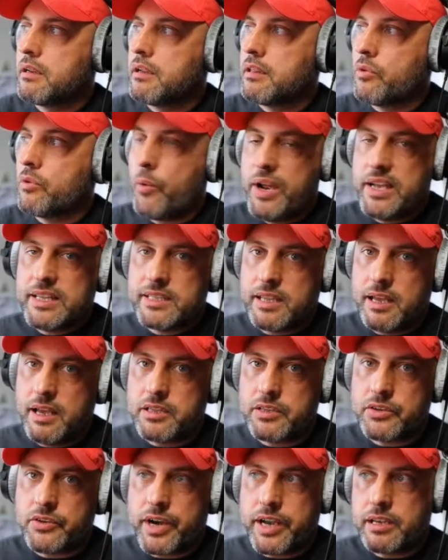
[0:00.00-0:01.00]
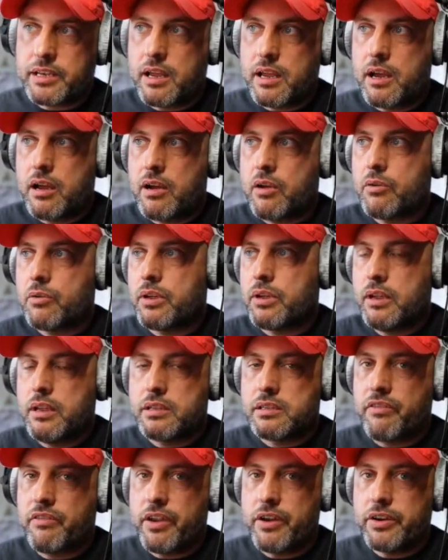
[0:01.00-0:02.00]
the way it stands right now,
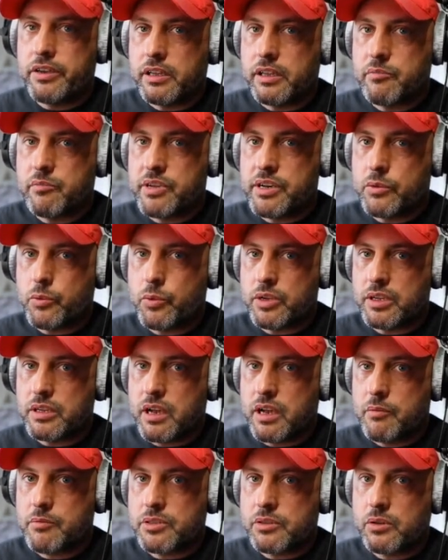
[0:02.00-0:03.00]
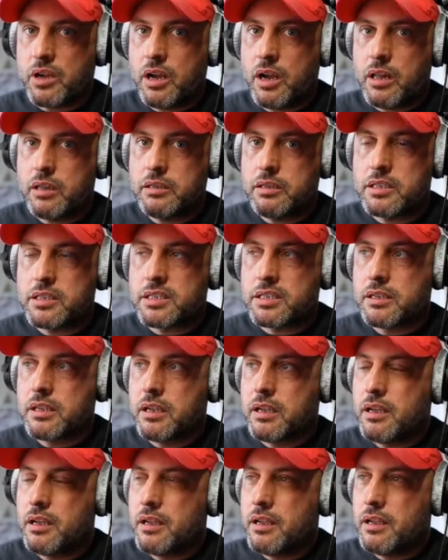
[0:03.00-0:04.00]
it's very limited when it comes to colors,
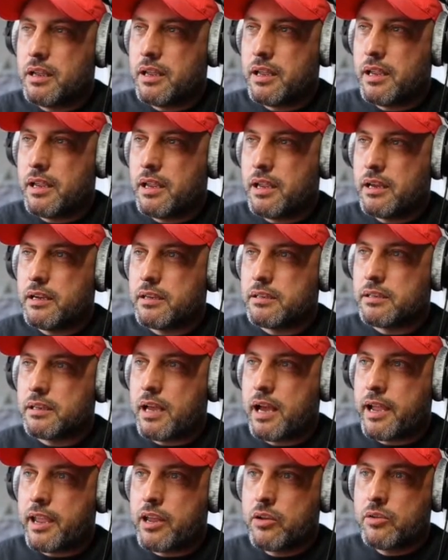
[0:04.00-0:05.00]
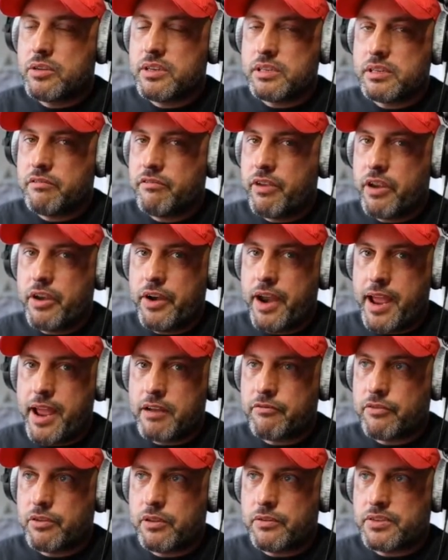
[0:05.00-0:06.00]
and I can only see a very
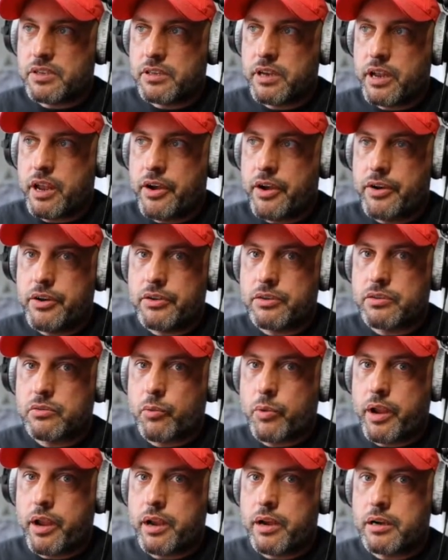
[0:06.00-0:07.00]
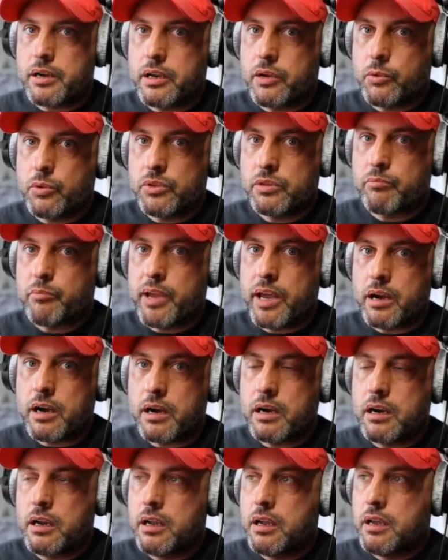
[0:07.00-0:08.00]
handful of scenarios where it would
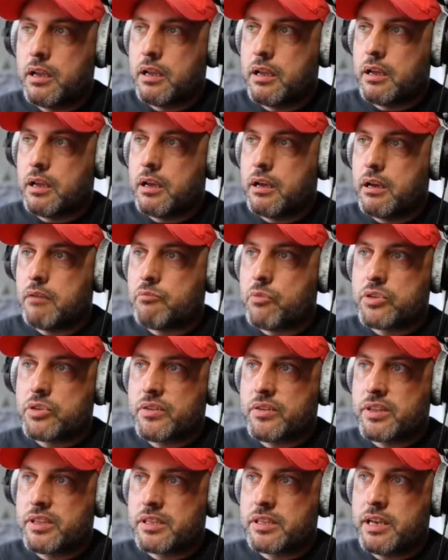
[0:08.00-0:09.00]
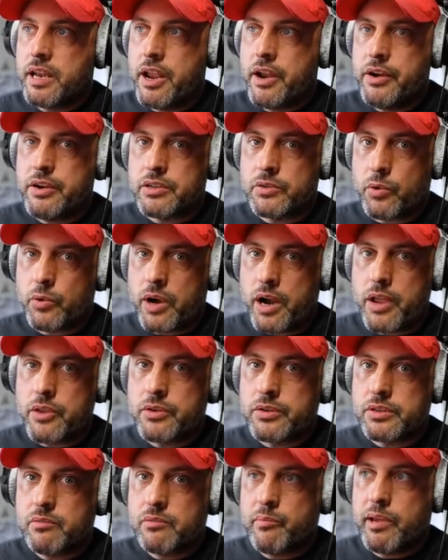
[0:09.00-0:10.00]
matter. Most of the scenarios where I
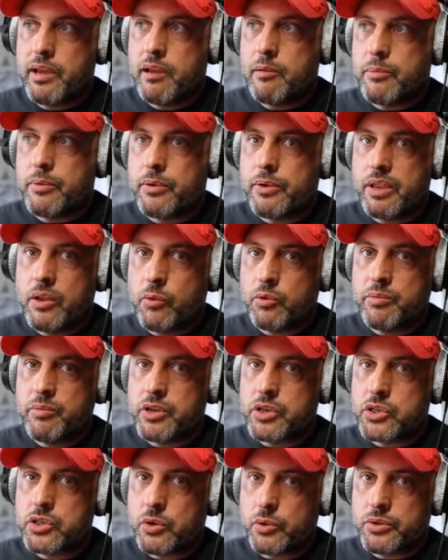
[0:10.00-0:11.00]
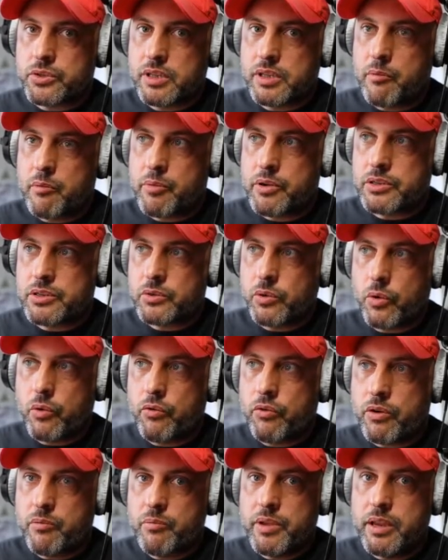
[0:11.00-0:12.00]
use a map, it would be a showstopper. So
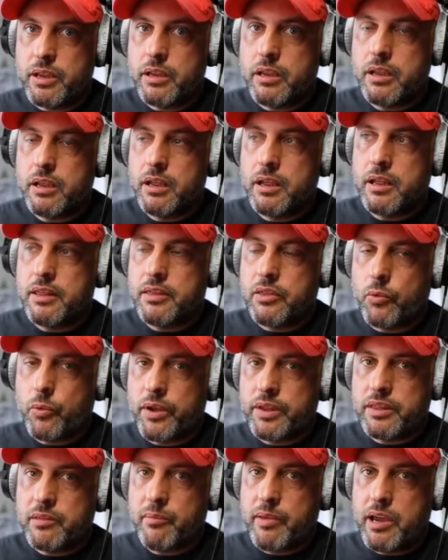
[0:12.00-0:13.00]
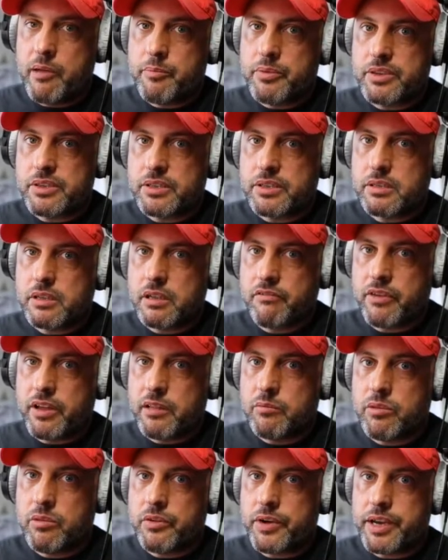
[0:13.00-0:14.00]
for me, the way the map is
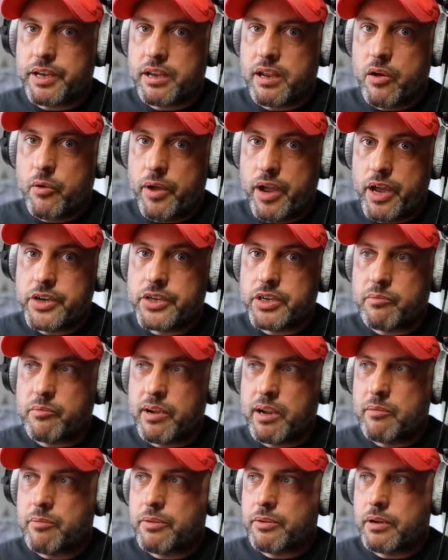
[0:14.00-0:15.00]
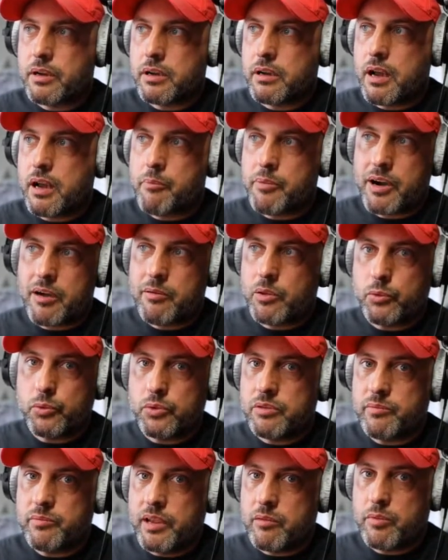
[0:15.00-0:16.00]
available right now, Azure Map, I probably
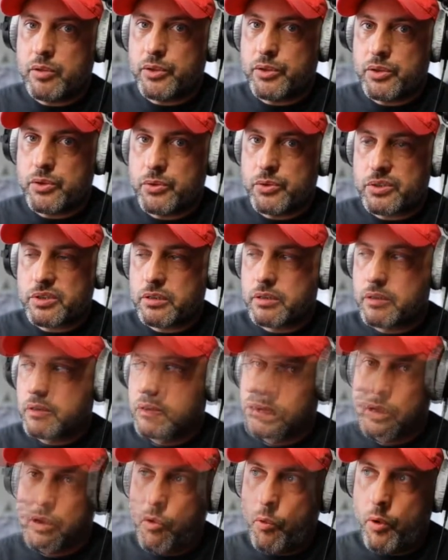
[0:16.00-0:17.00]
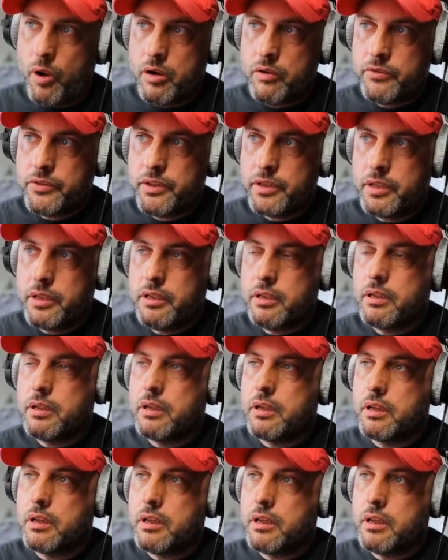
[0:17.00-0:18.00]
wouldn't be able to use it. One of the
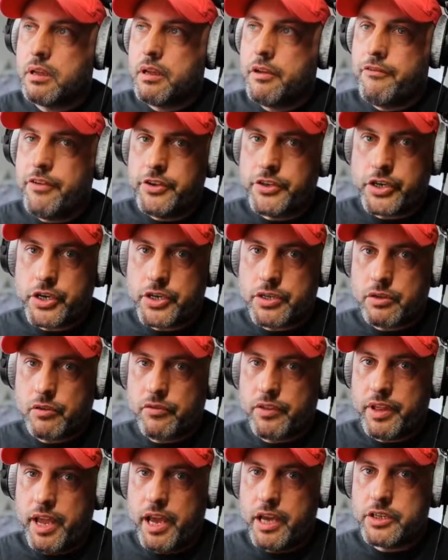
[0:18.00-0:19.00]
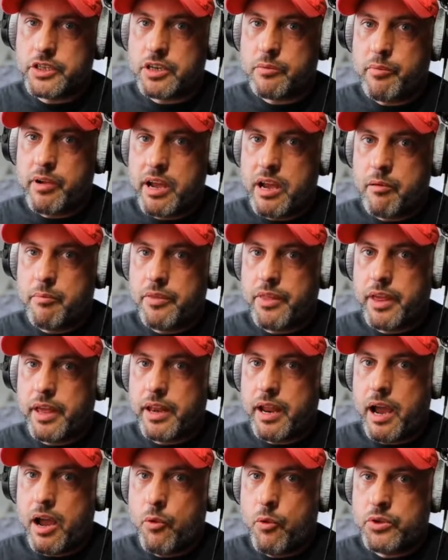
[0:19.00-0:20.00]
features of the Azure Map that
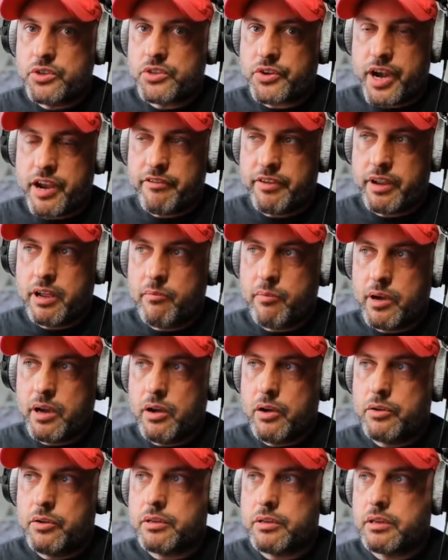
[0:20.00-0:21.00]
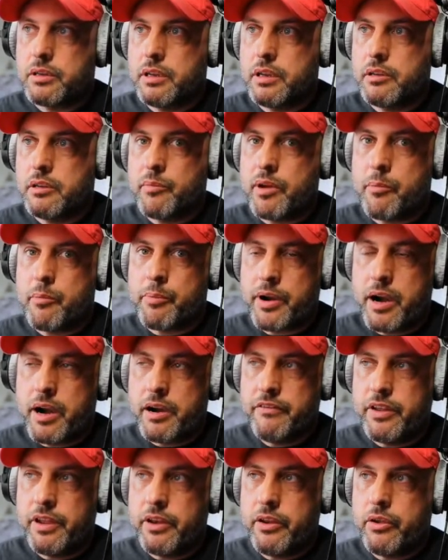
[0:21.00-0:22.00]
I was raving about in my prior
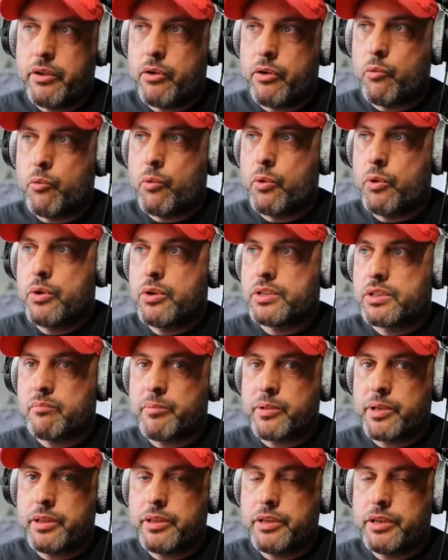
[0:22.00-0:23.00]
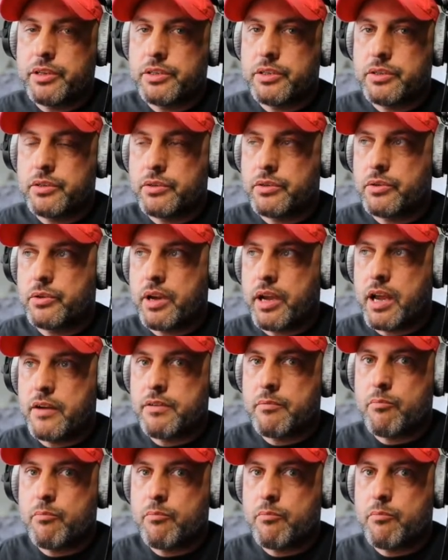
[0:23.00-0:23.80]
video was ability to have